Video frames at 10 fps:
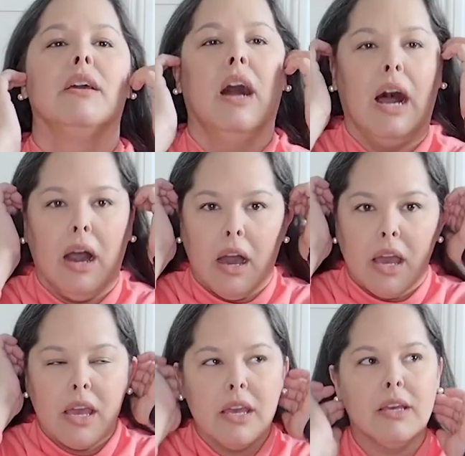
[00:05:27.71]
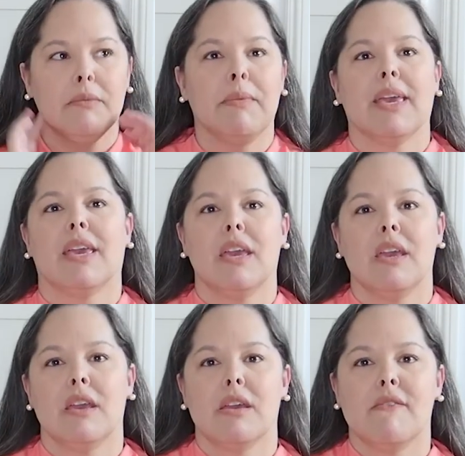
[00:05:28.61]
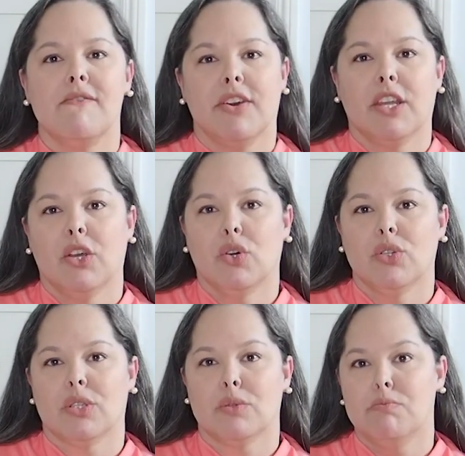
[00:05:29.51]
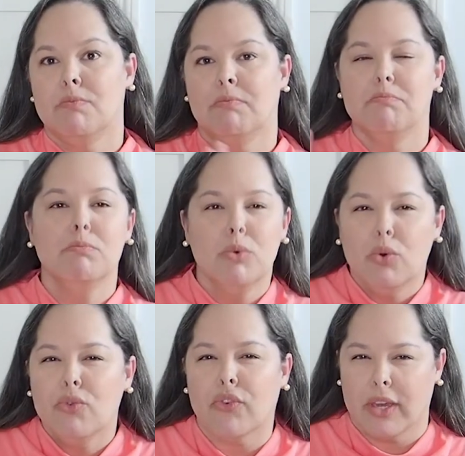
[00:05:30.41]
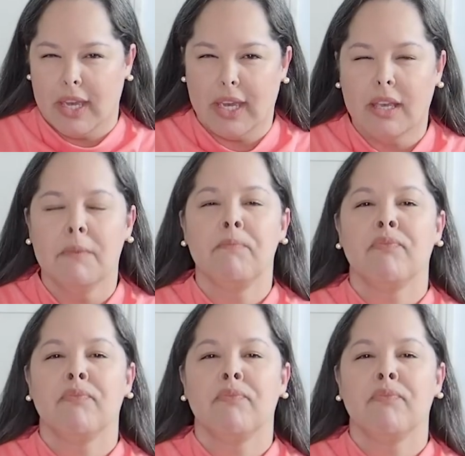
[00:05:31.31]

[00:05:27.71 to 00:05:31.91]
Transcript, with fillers: uh, making videos moving